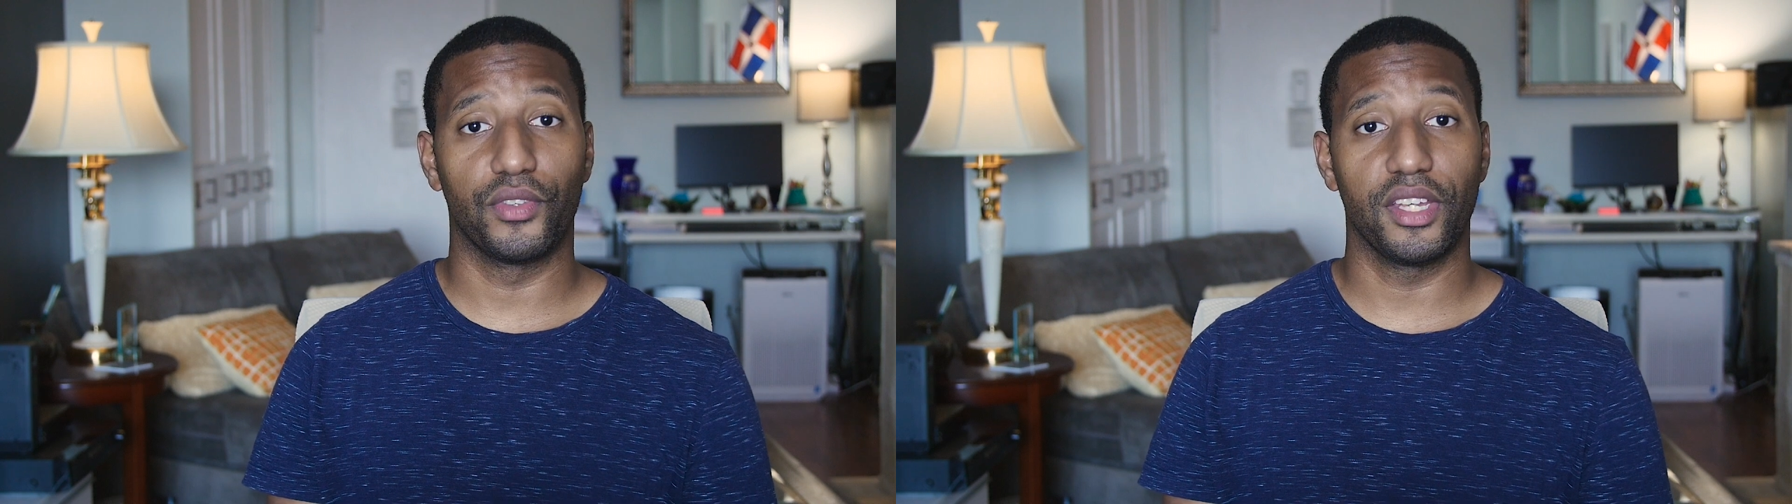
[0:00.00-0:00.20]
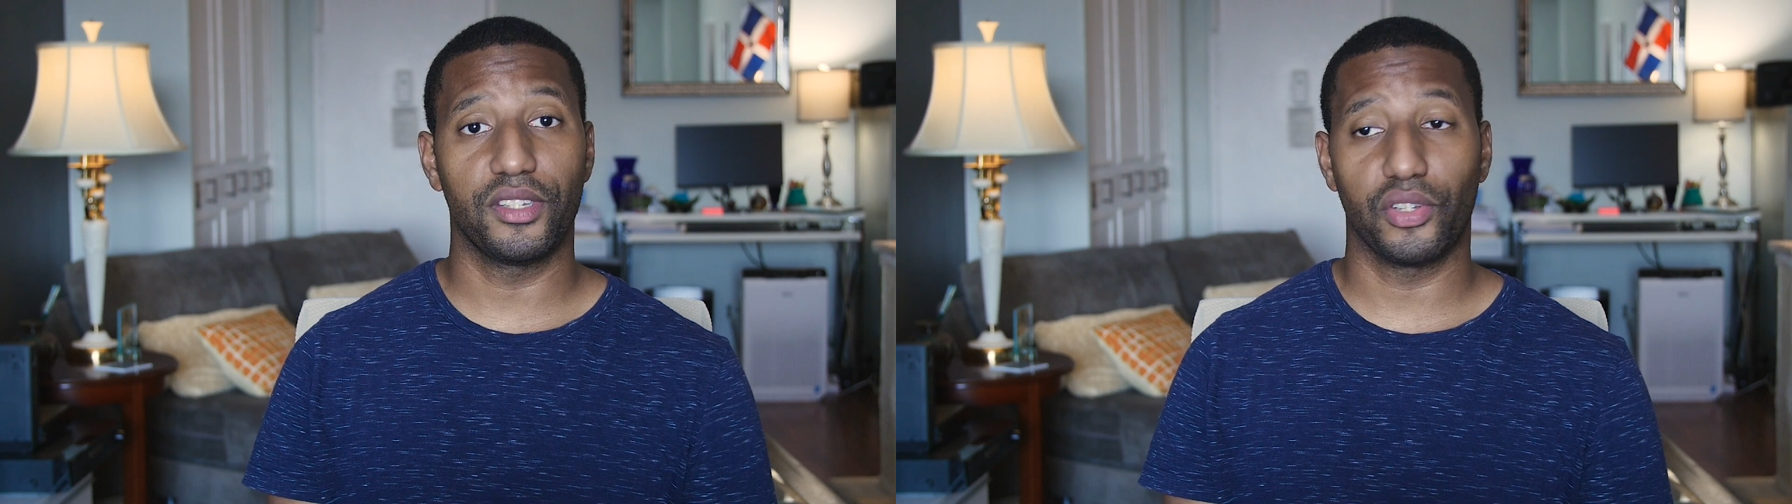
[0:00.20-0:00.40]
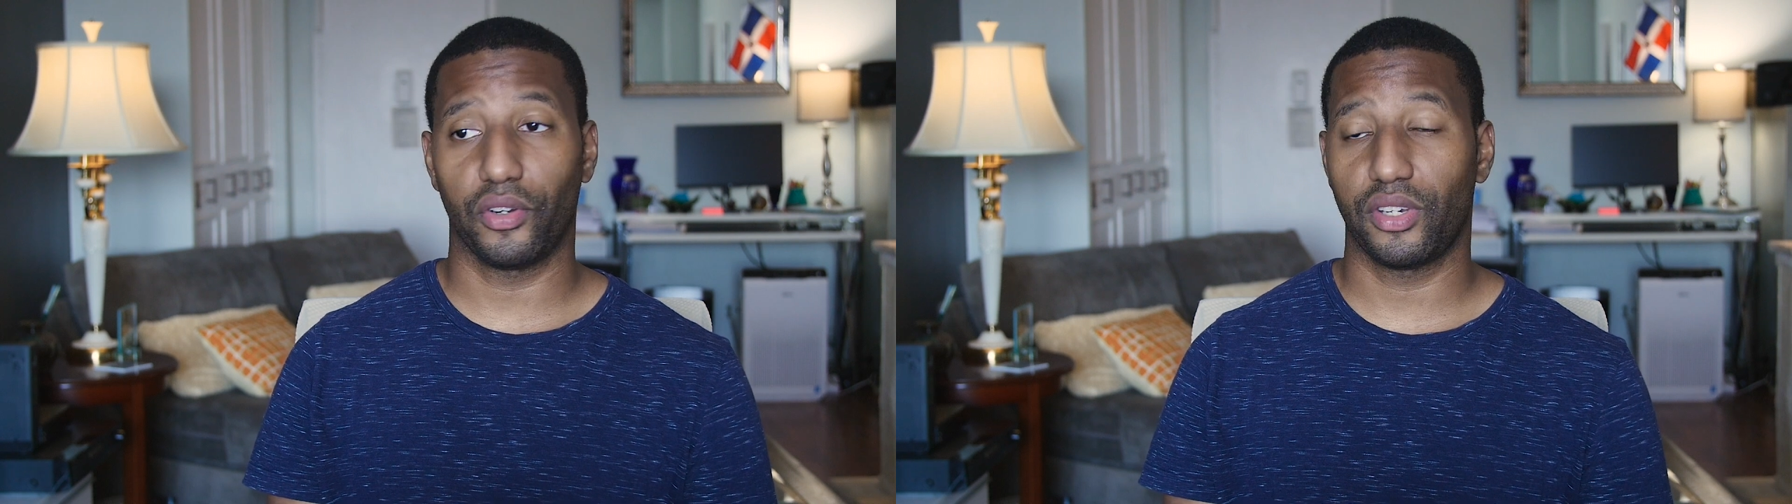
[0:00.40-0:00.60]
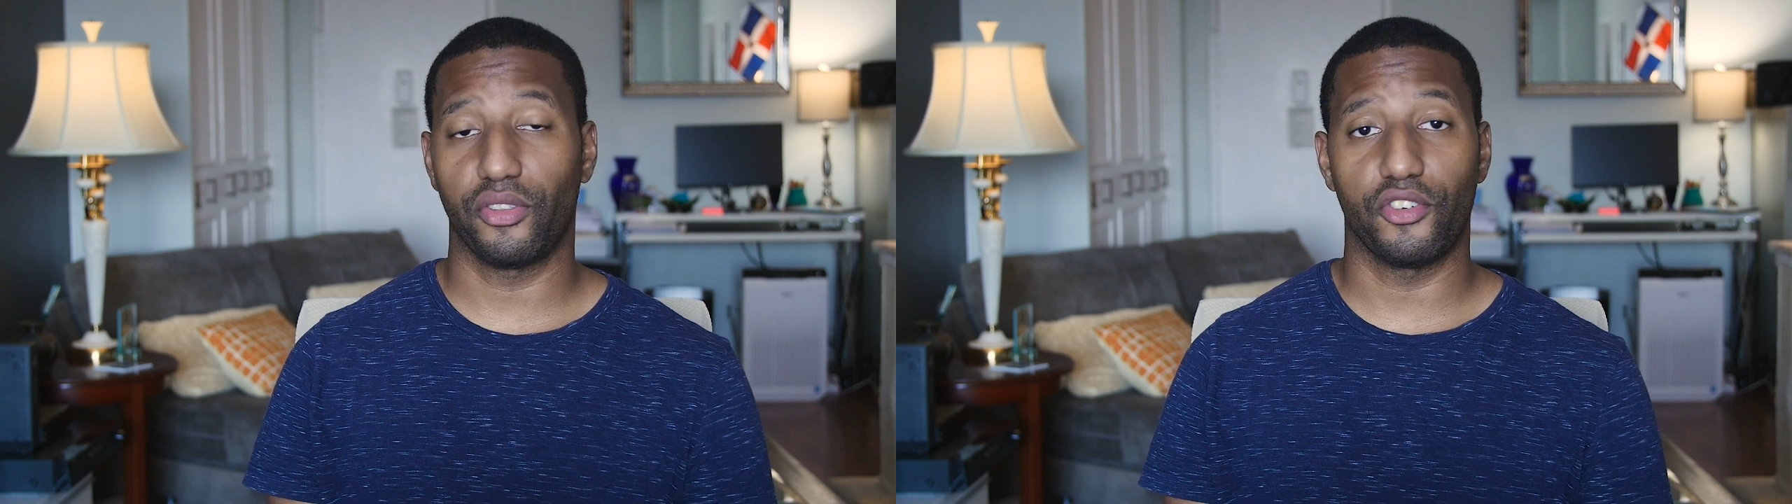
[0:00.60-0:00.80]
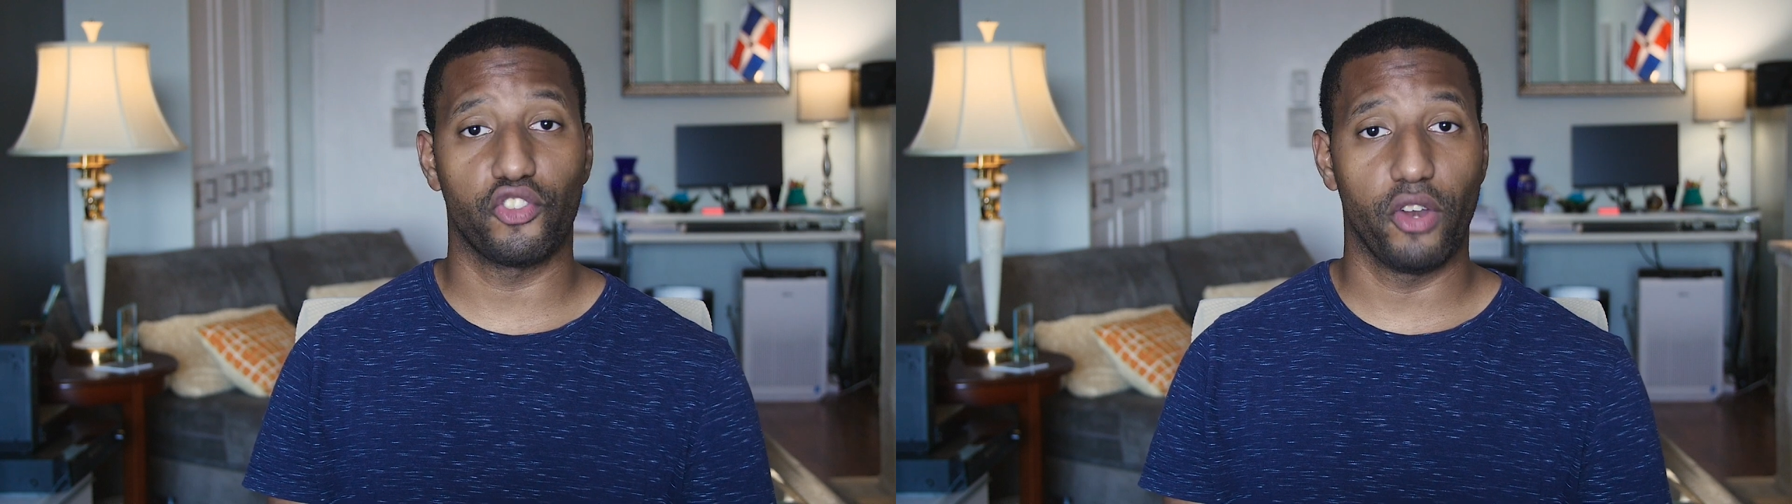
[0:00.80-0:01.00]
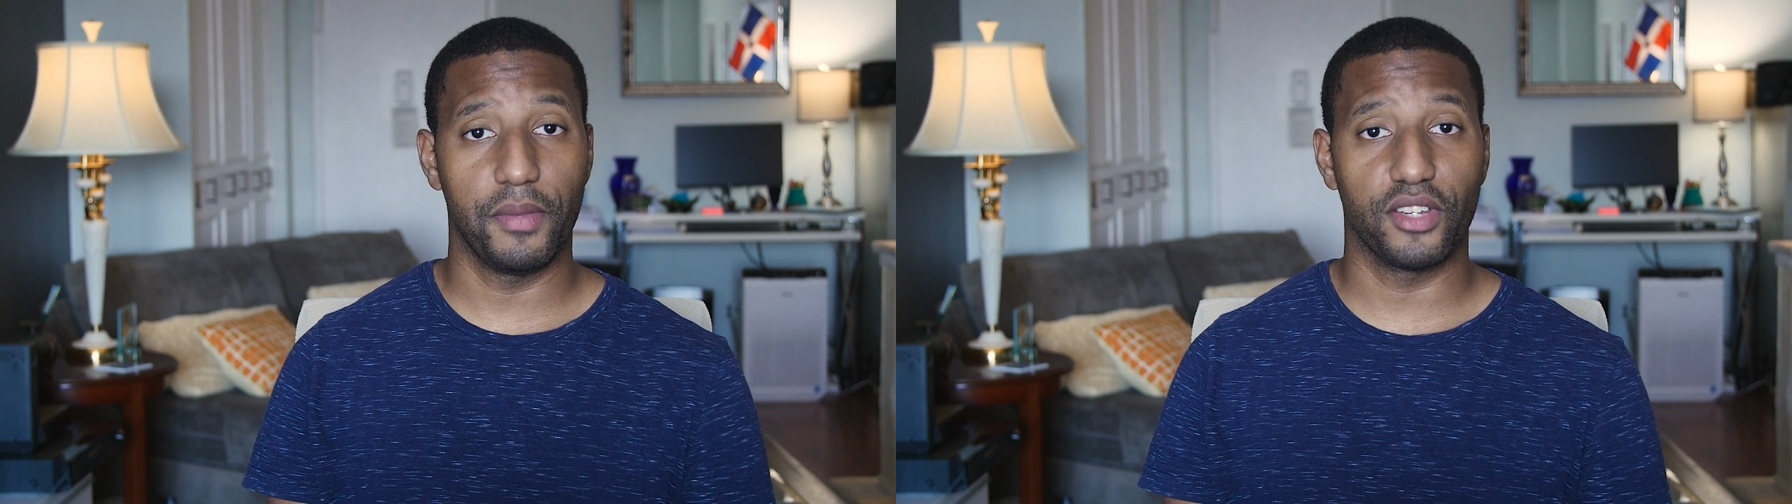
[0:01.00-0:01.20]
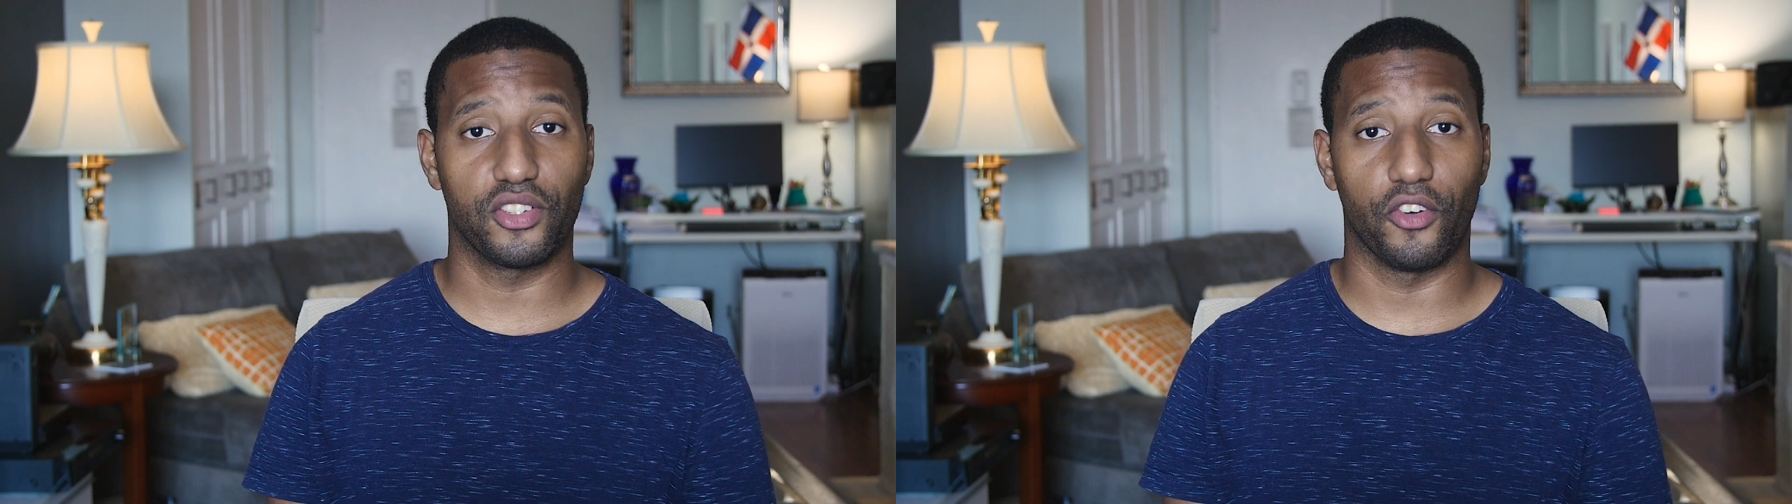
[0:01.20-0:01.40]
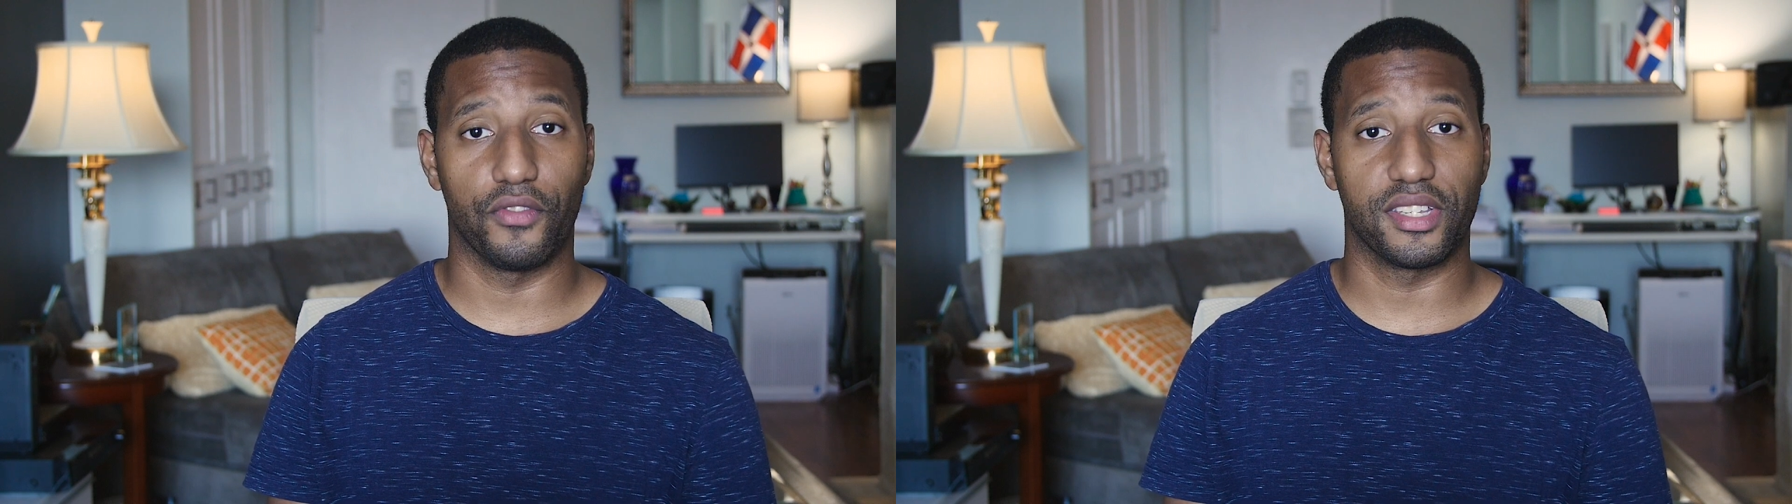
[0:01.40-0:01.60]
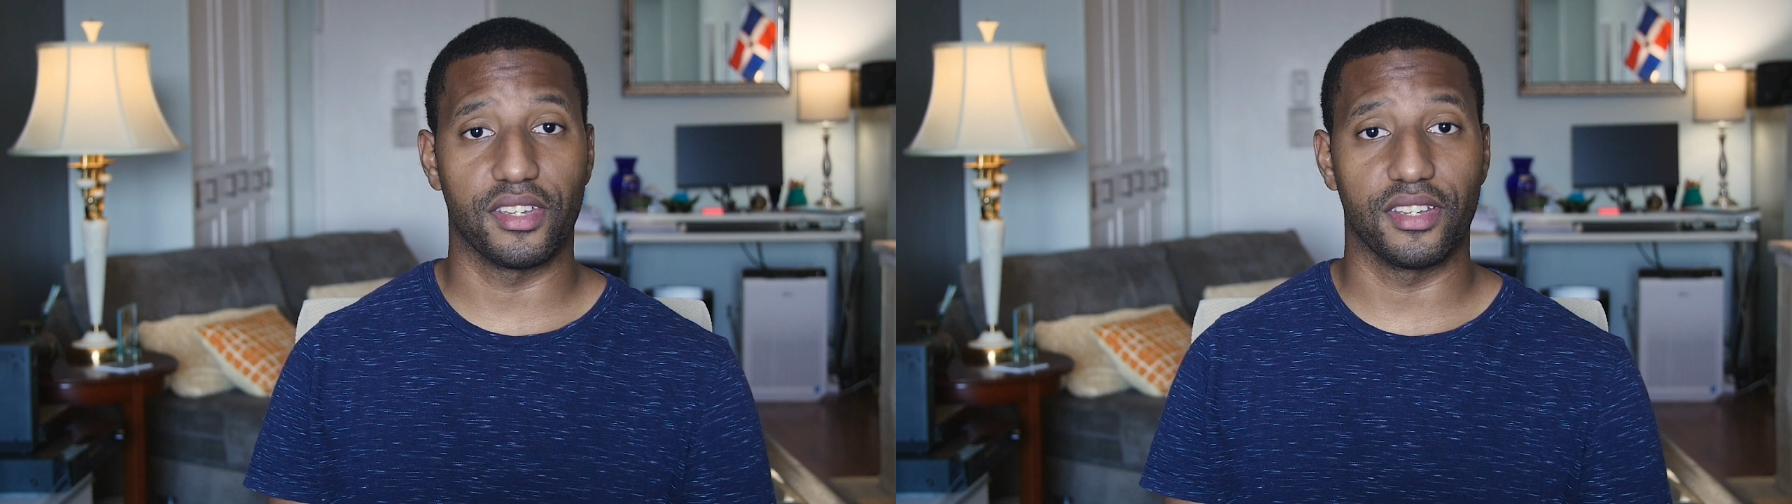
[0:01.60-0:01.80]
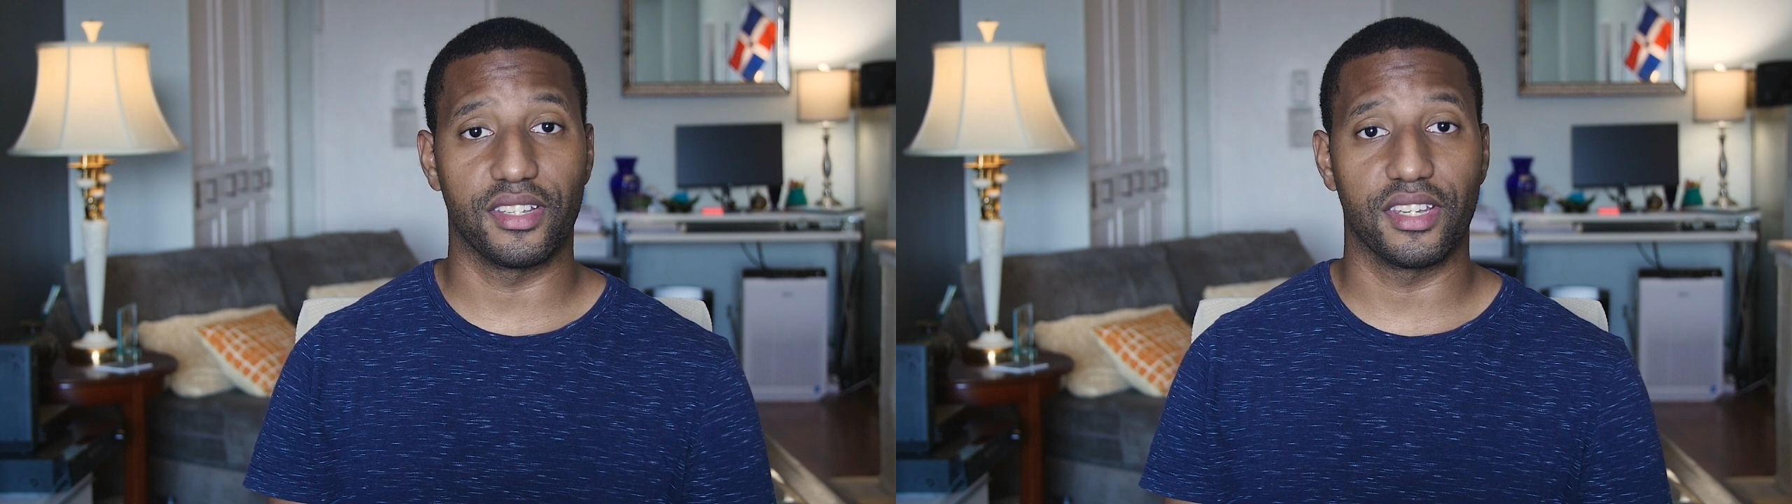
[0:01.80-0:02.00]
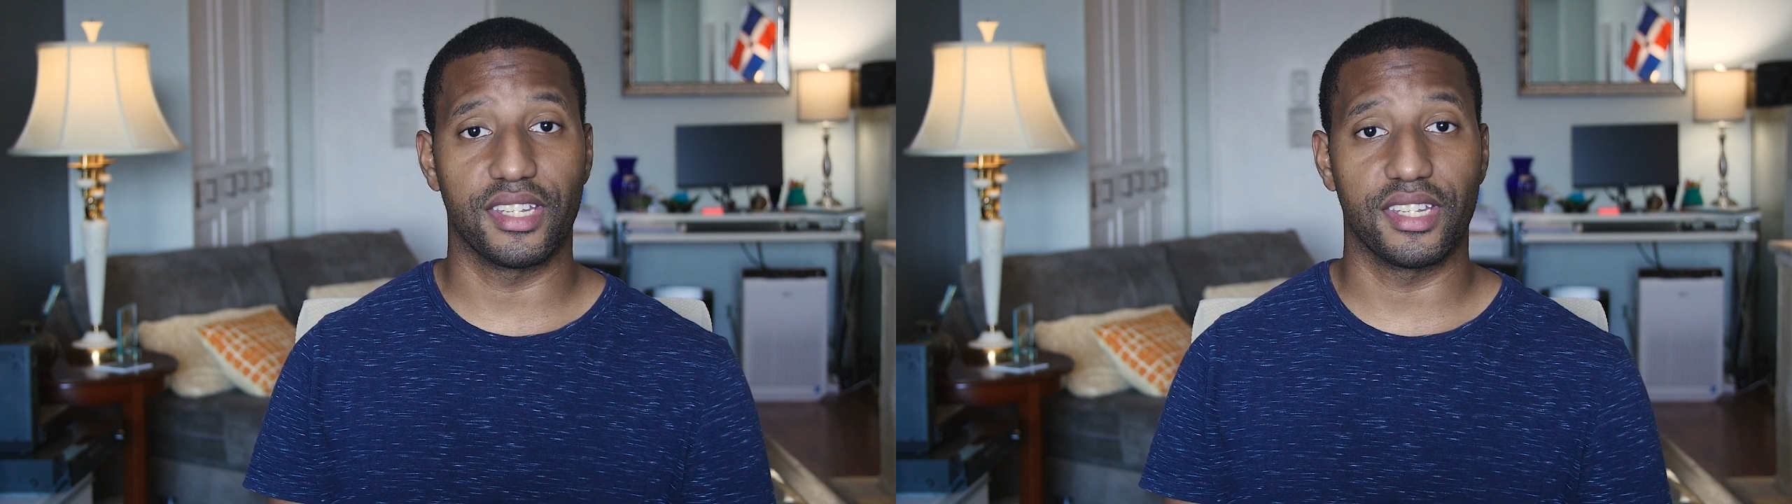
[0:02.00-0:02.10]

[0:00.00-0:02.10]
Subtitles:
They took to their streaming services and